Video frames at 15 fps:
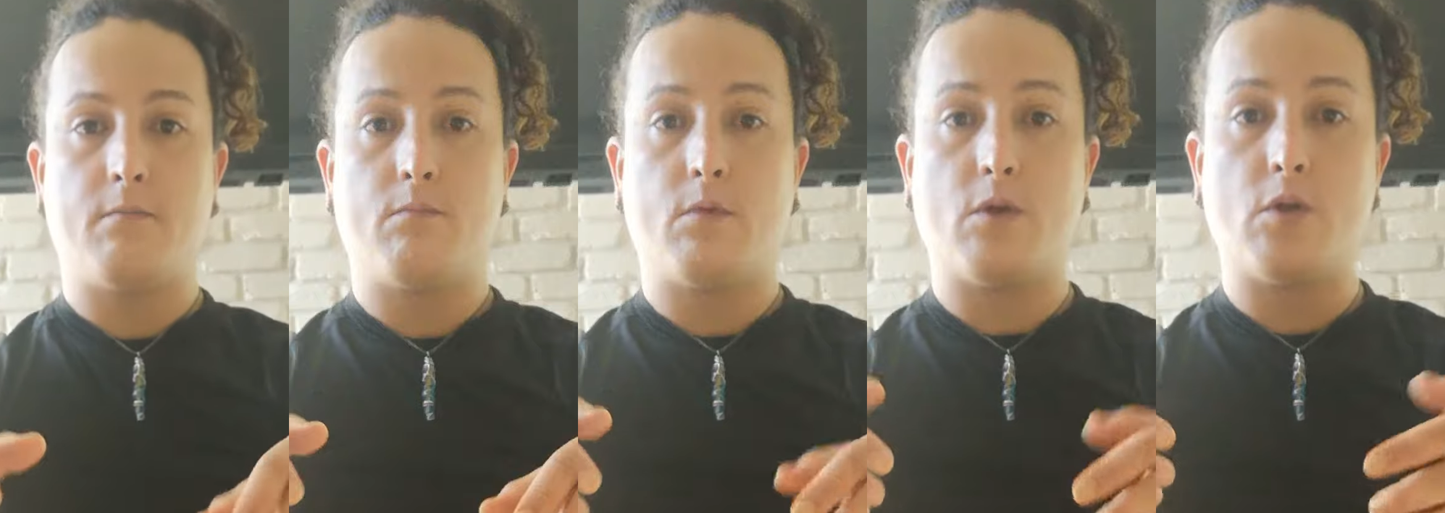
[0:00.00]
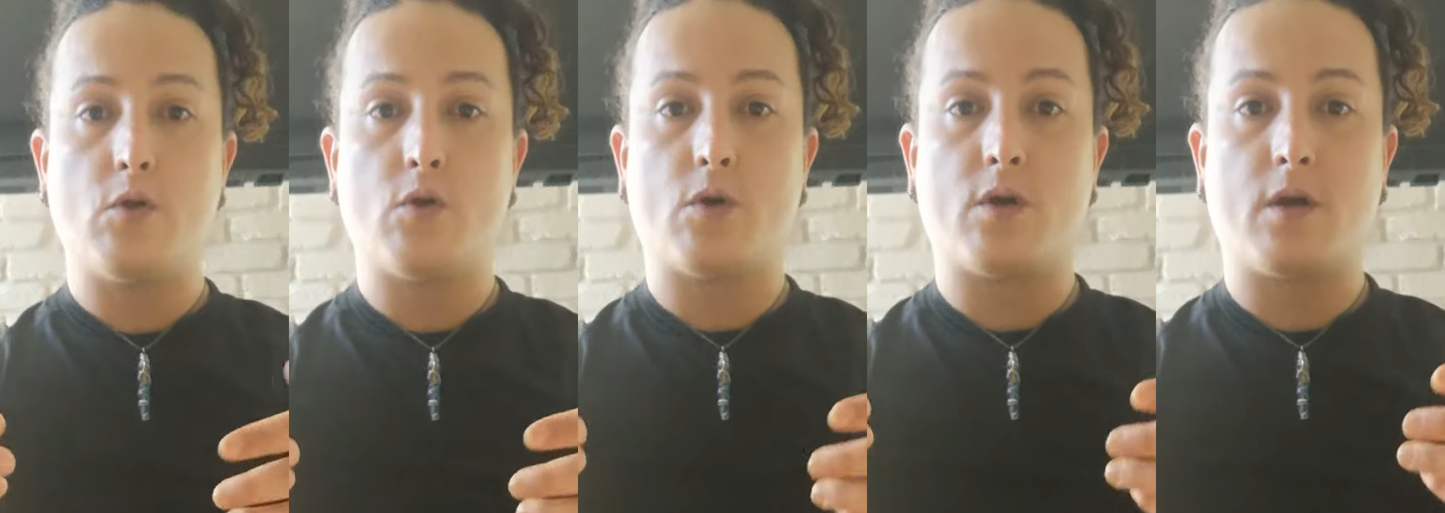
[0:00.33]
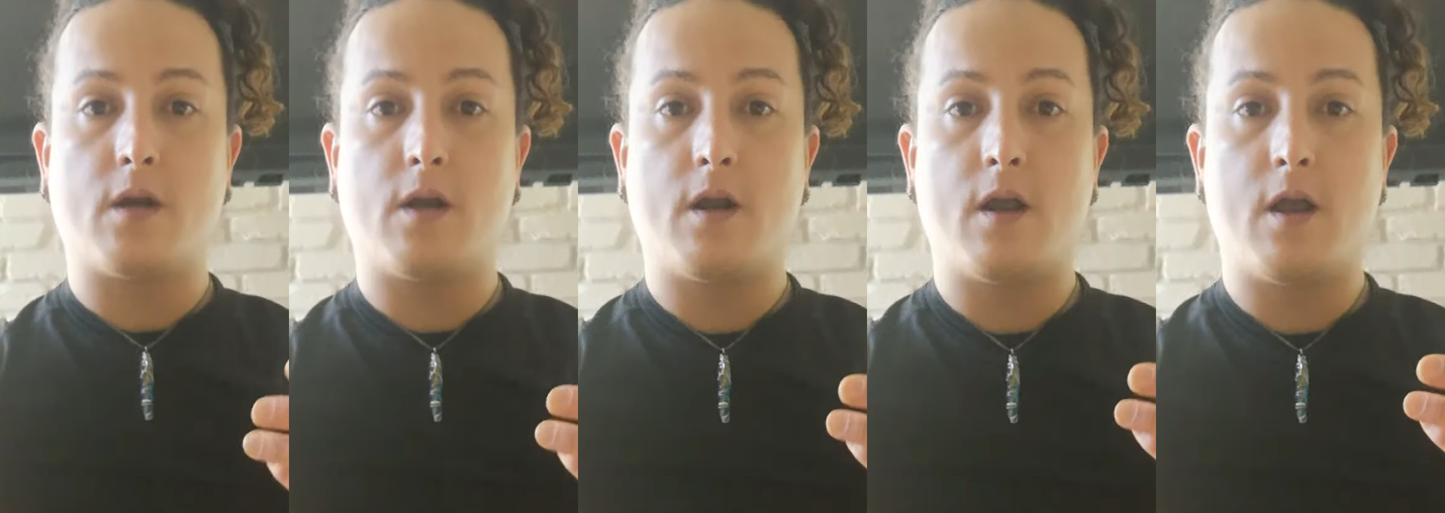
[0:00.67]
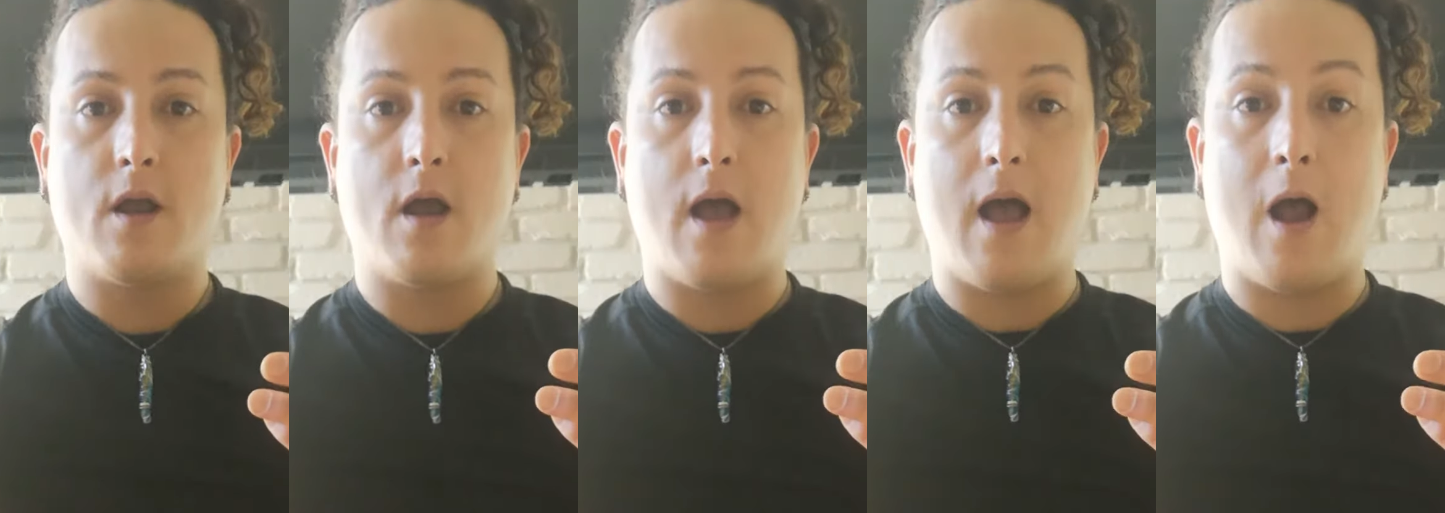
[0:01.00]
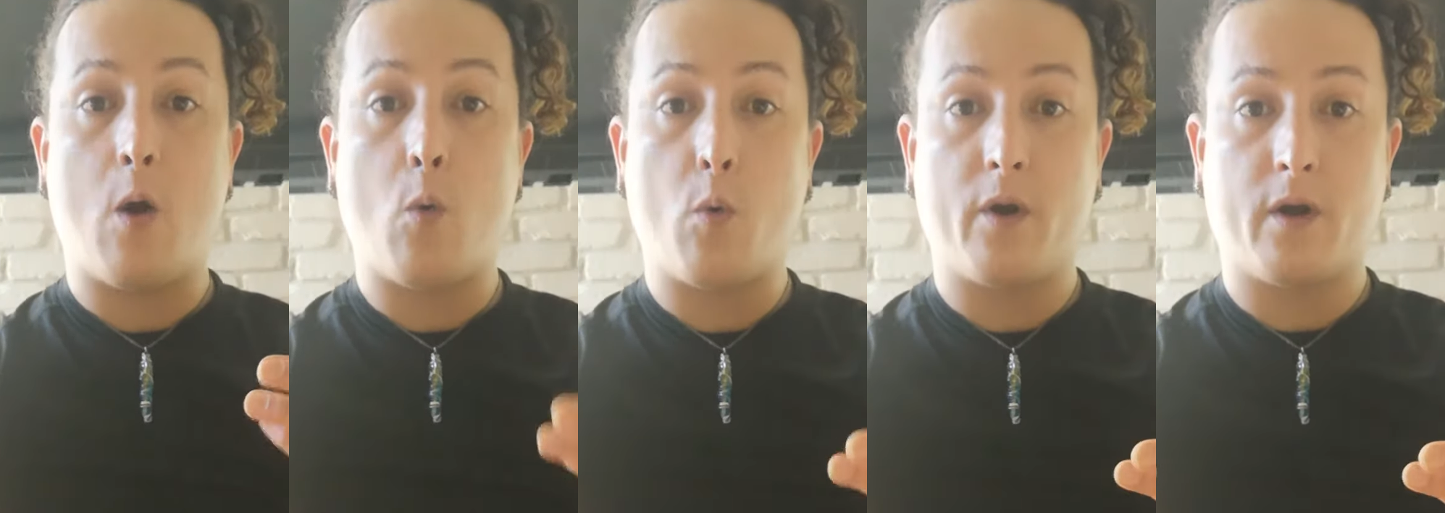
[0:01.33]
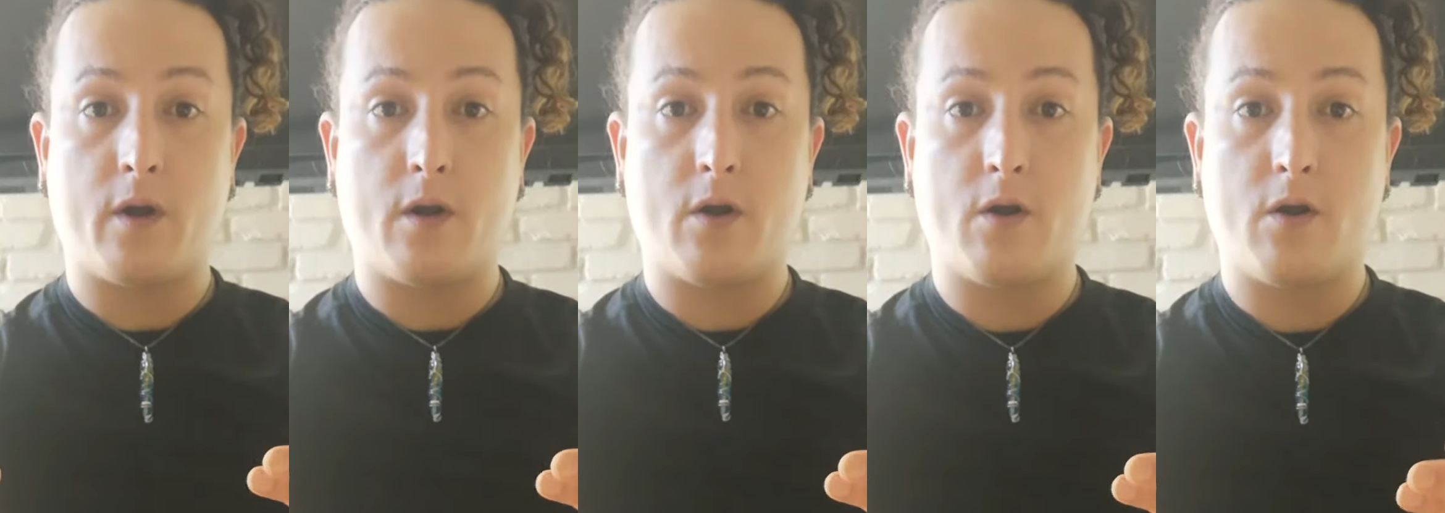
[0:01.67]
But you are
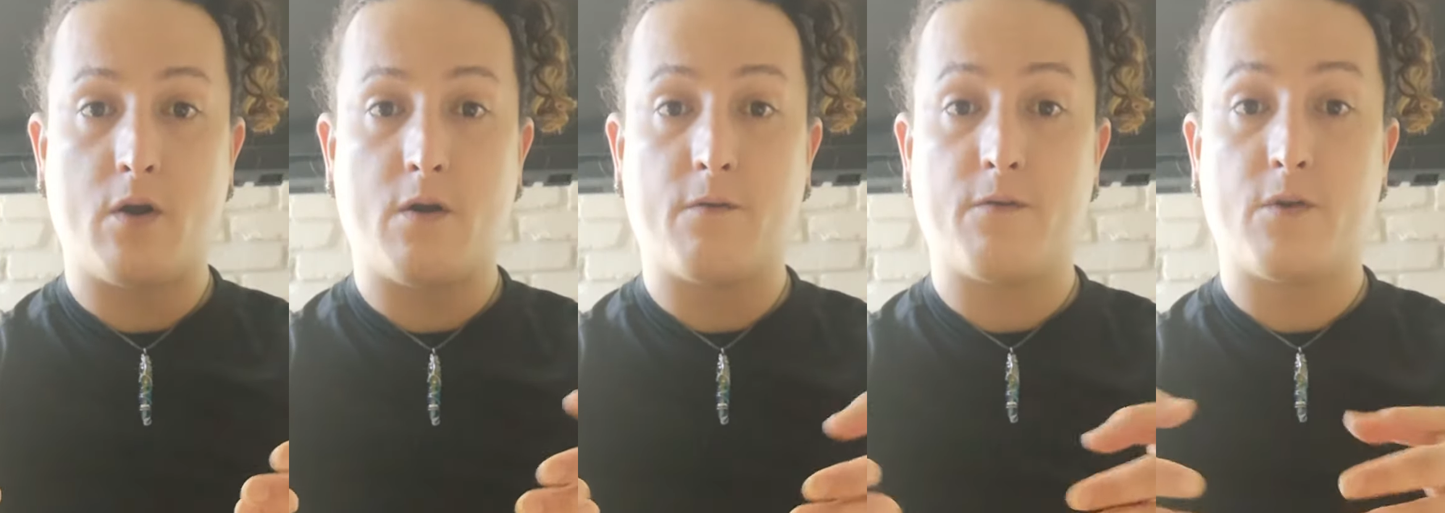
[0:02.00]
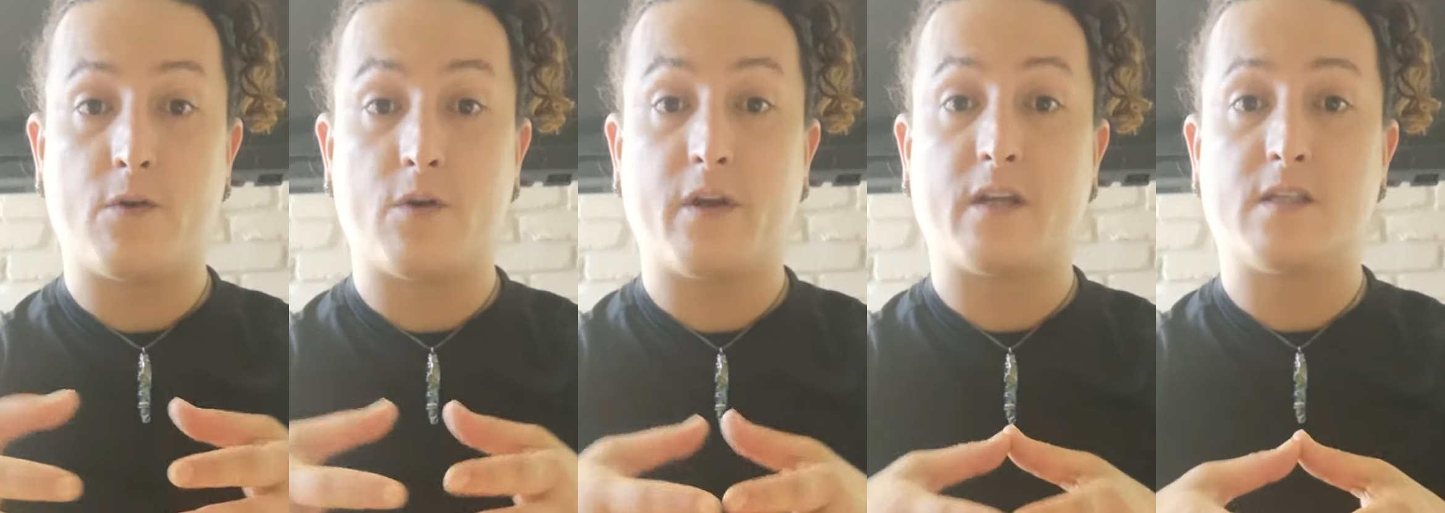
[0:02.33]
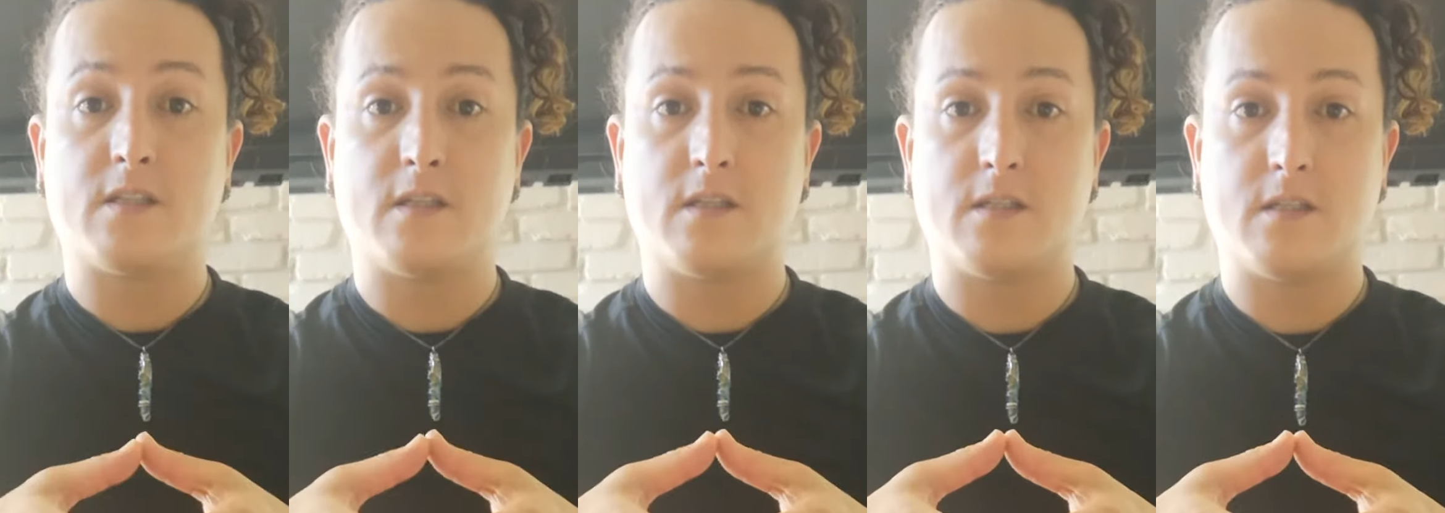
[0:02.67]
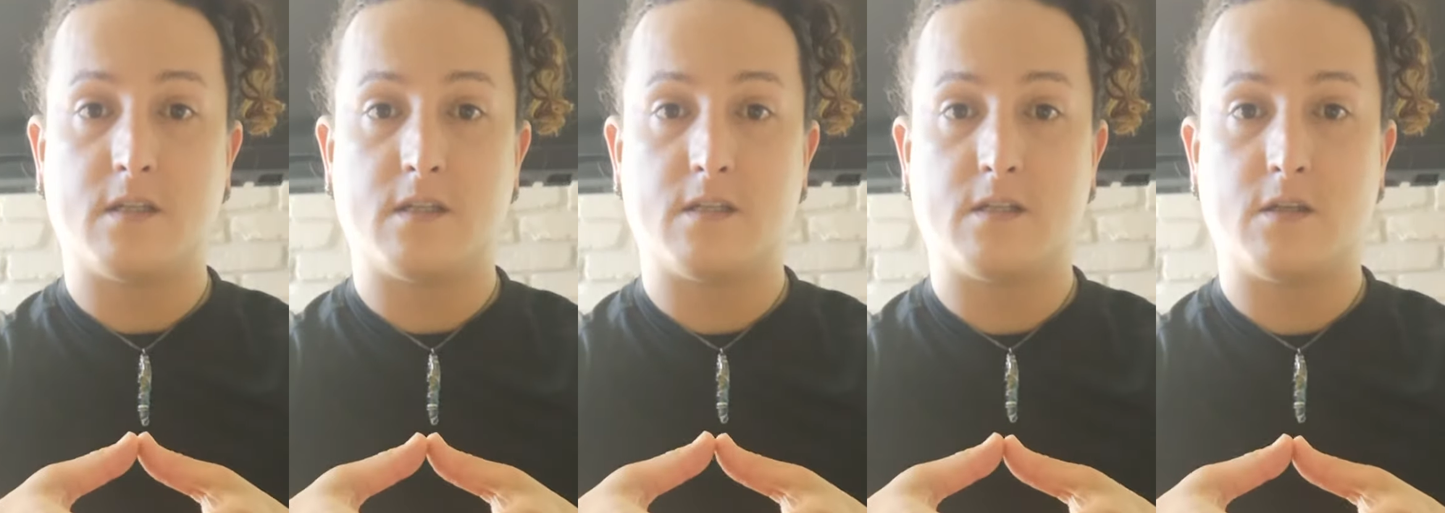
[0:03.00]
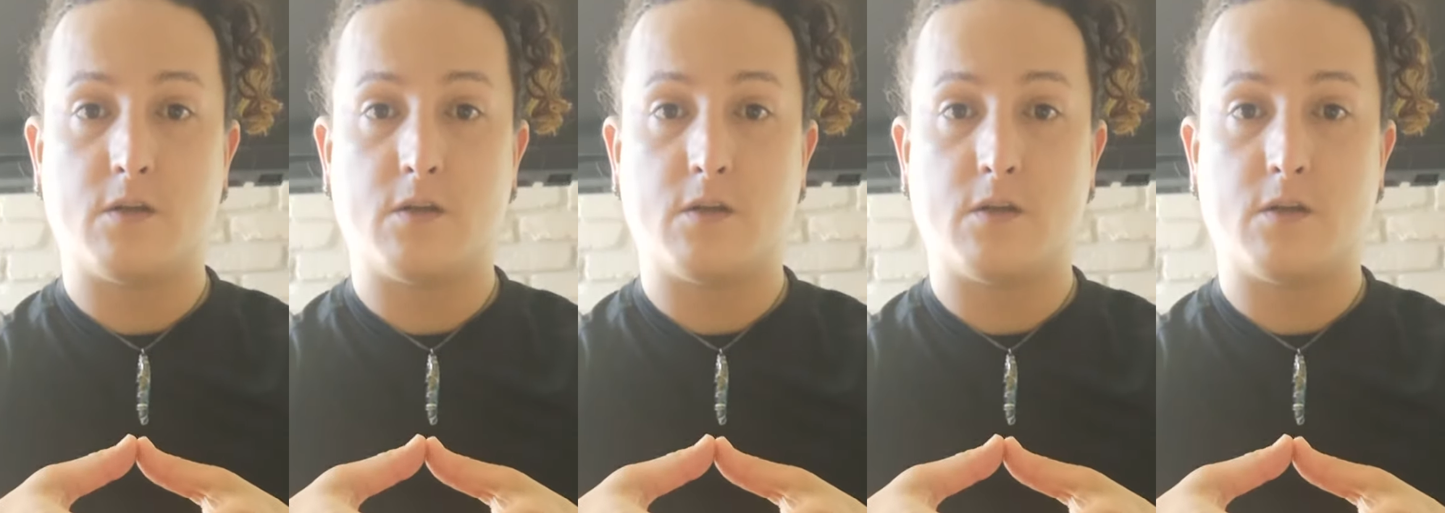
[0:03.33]
aware of your existence.